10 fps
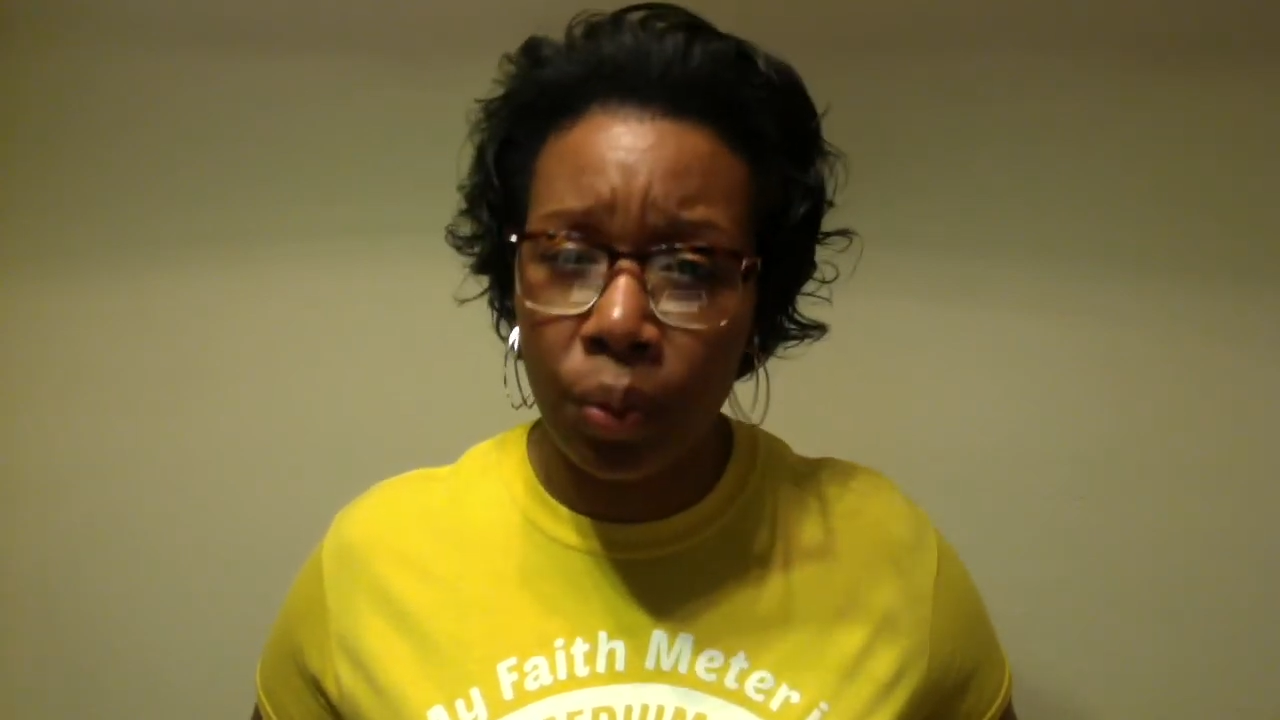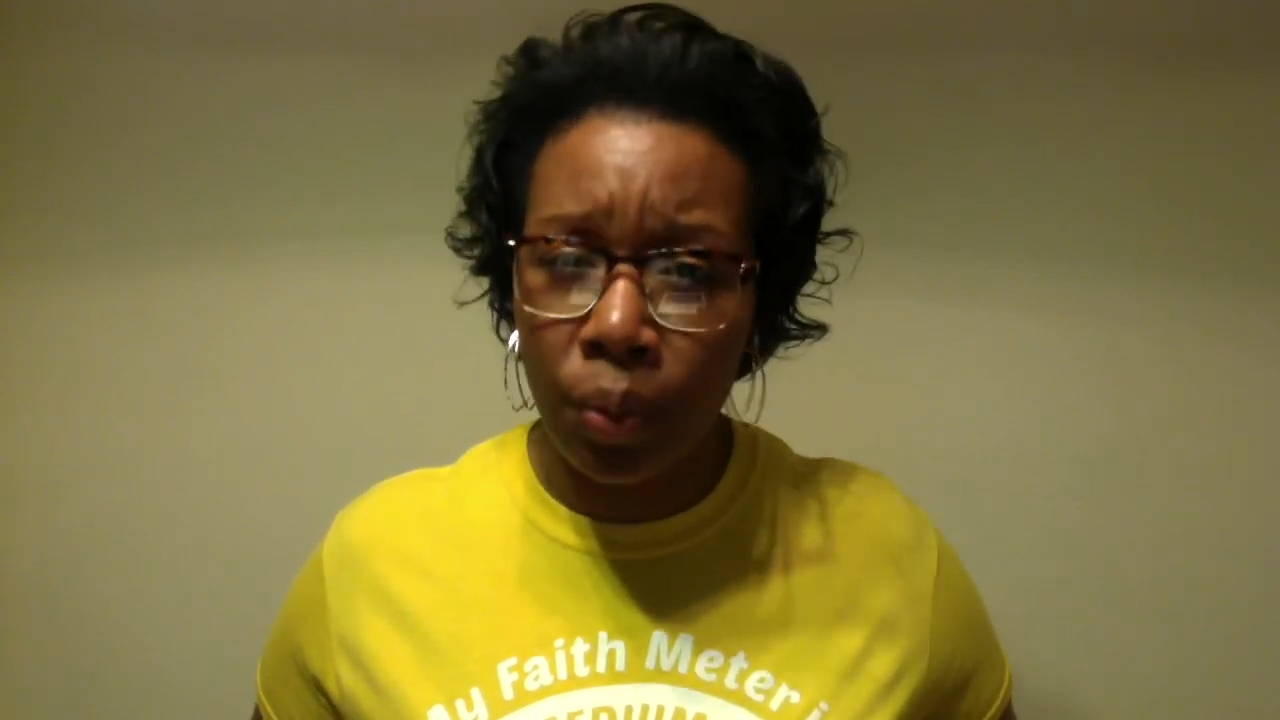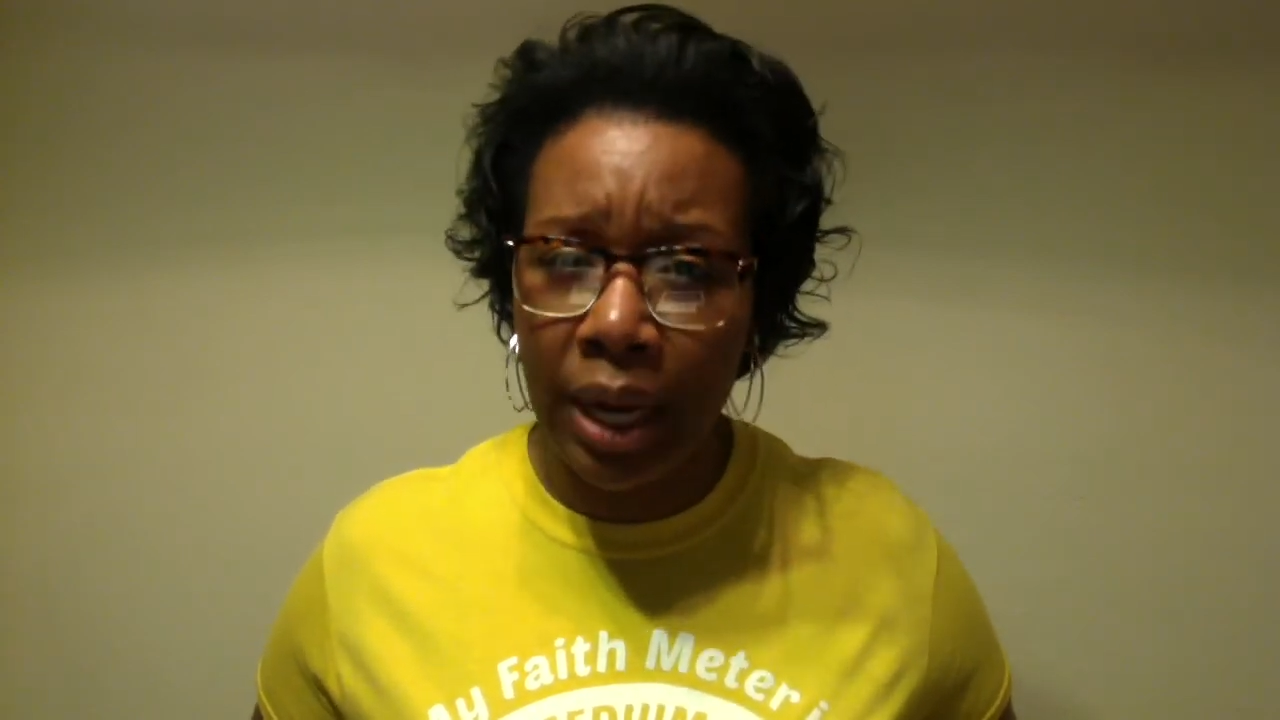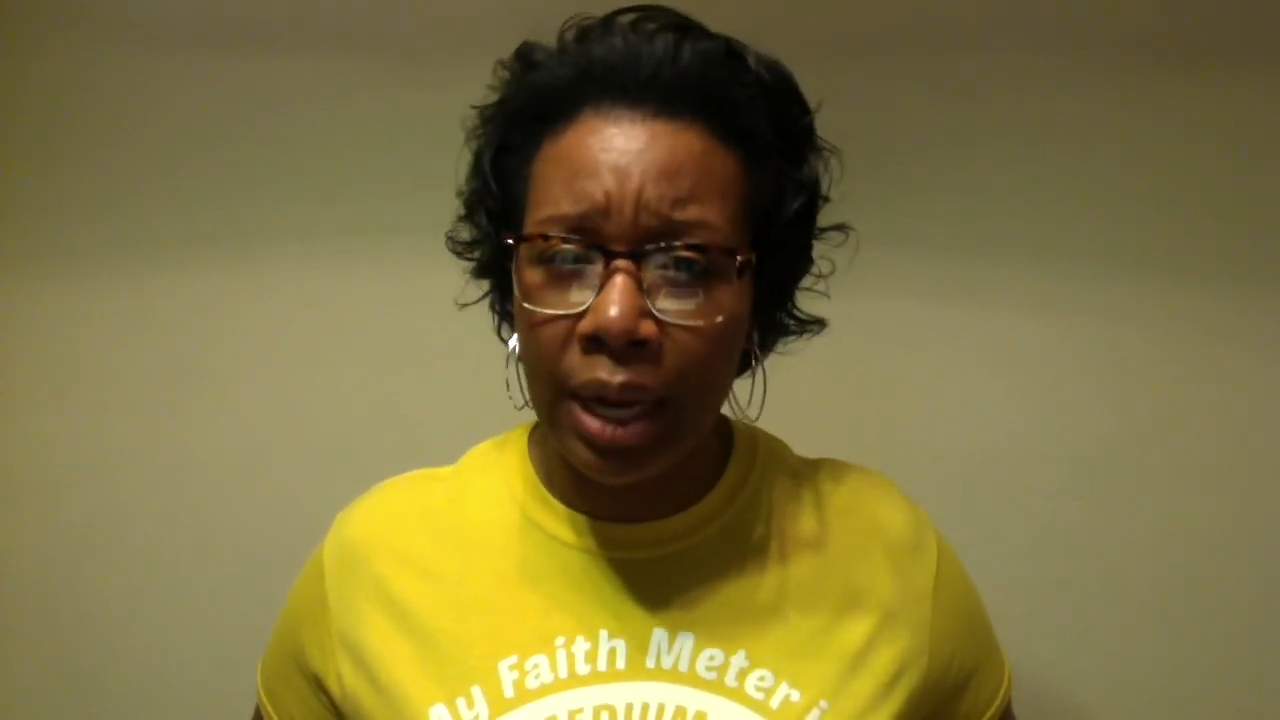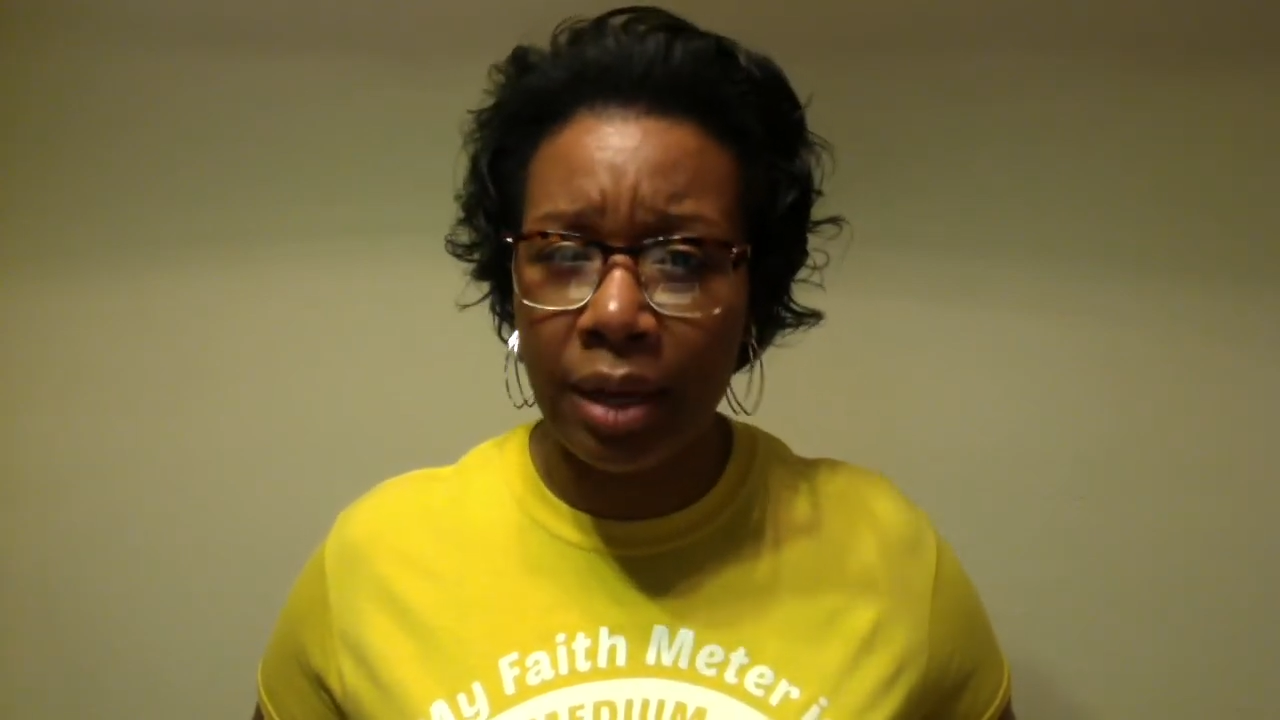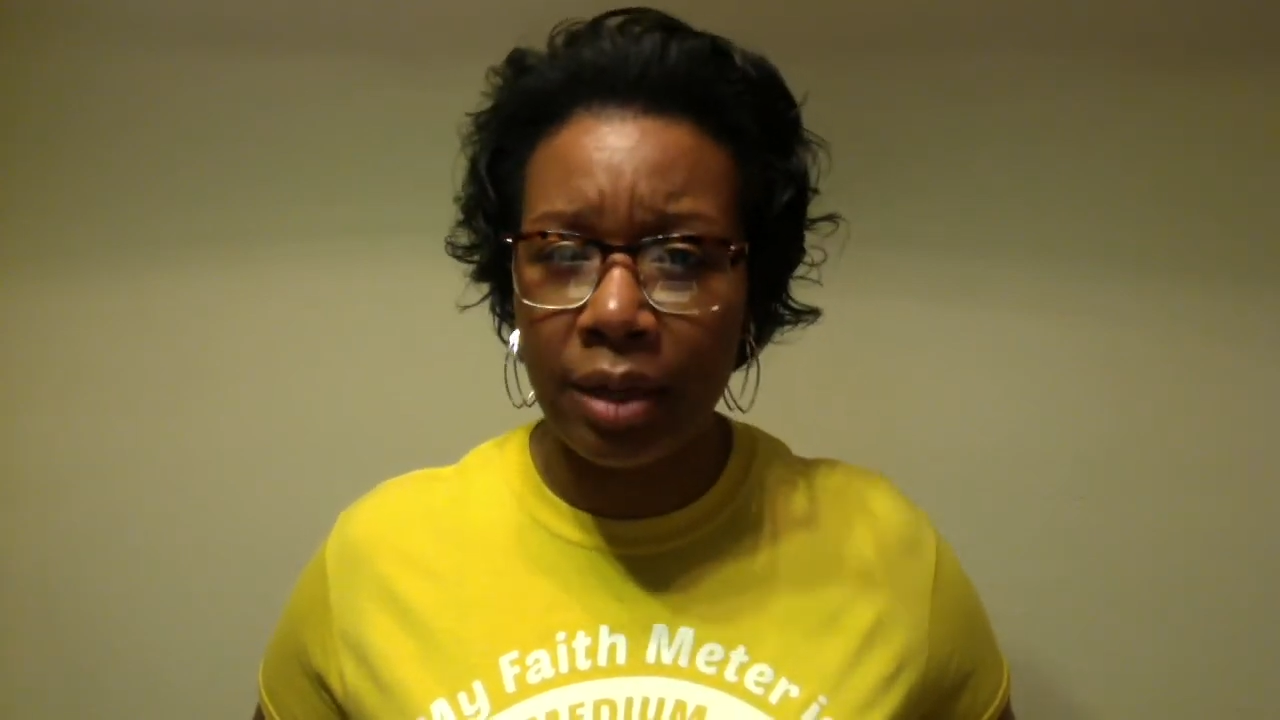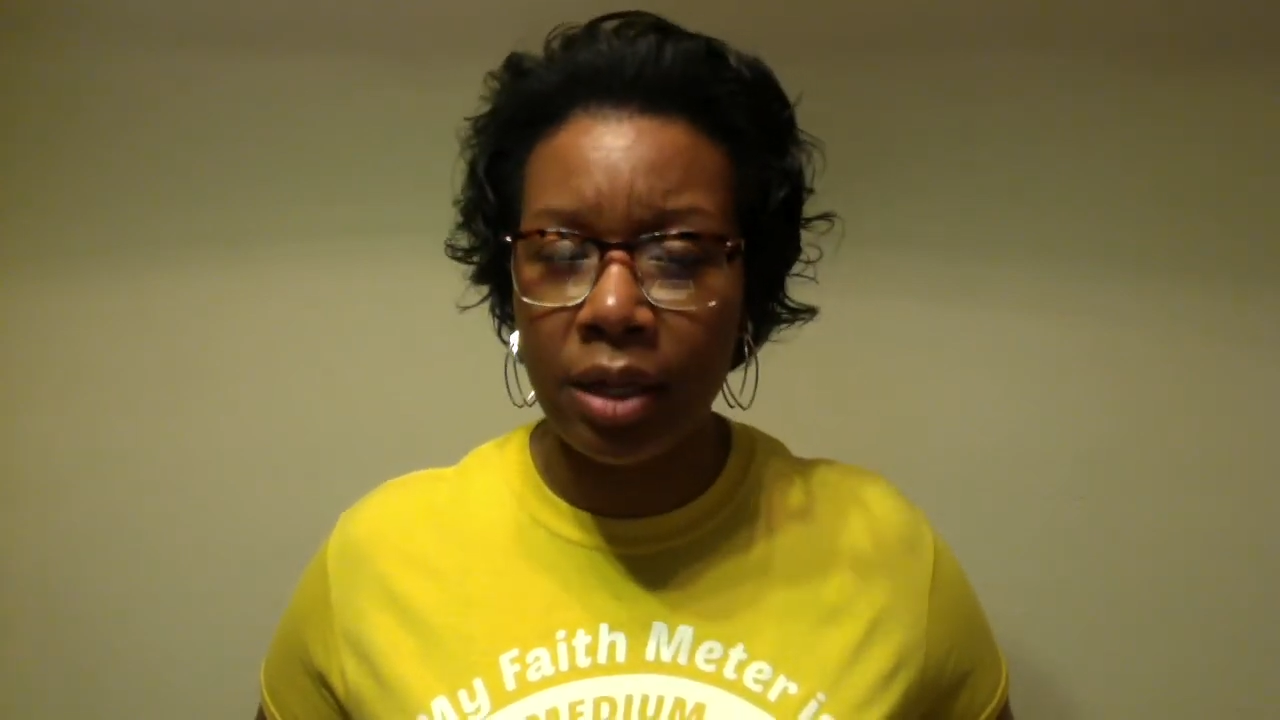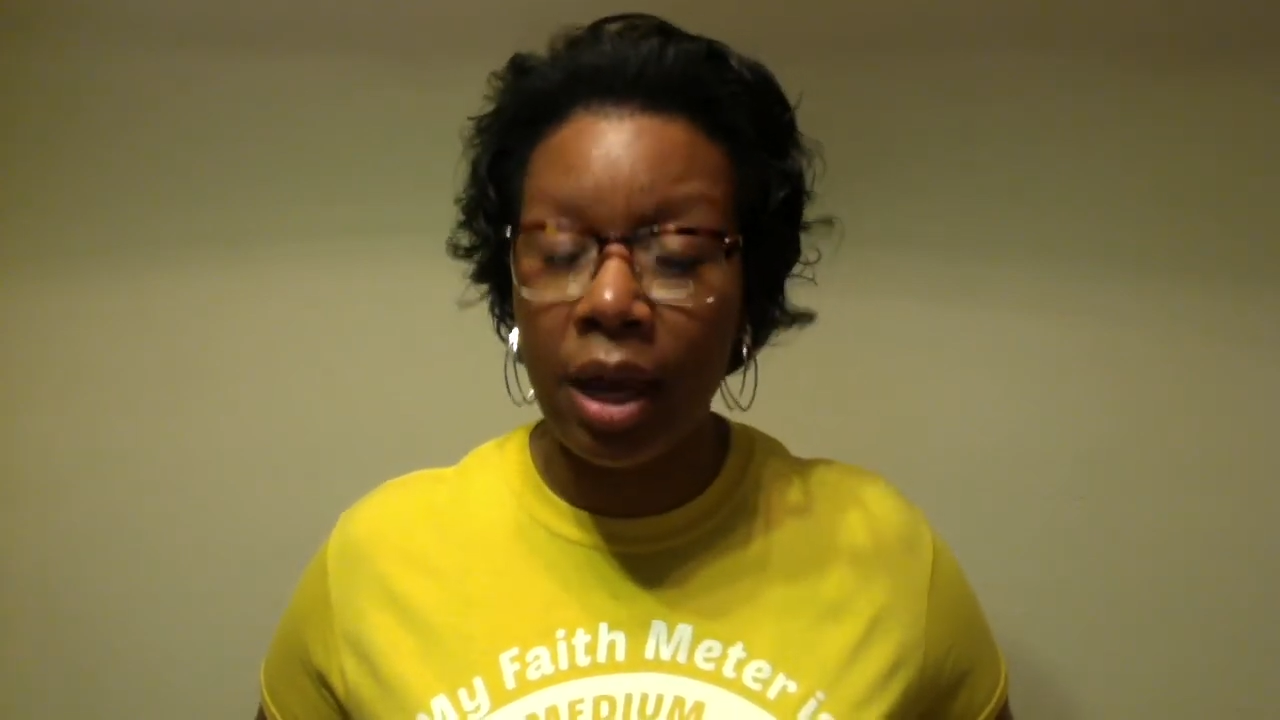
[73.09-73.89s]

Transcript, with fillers: the wind